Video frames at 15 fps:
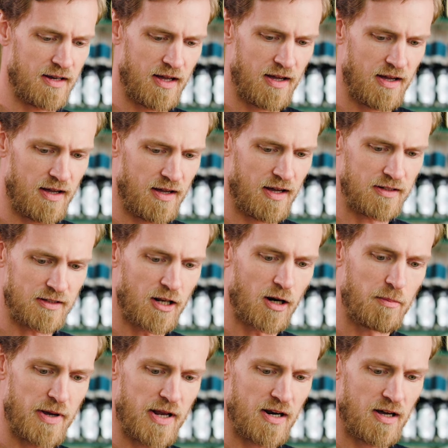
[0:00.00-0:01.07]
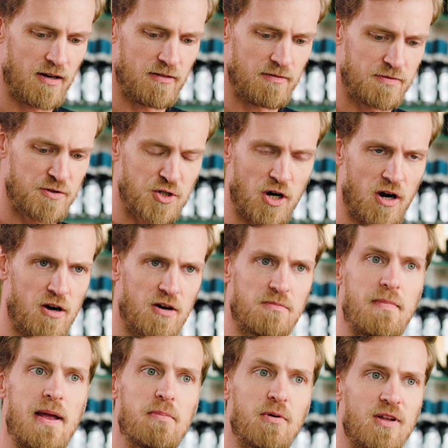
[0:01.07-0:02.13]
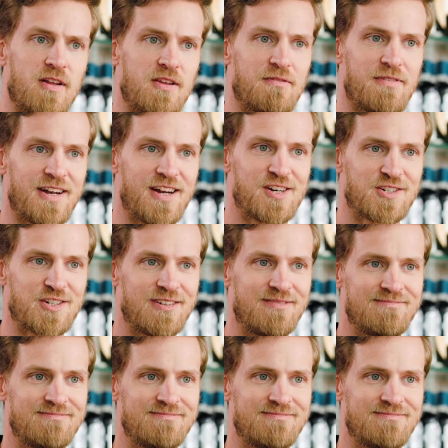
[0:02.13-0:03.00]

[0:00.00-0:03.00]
a little bit of charred maple on the finish.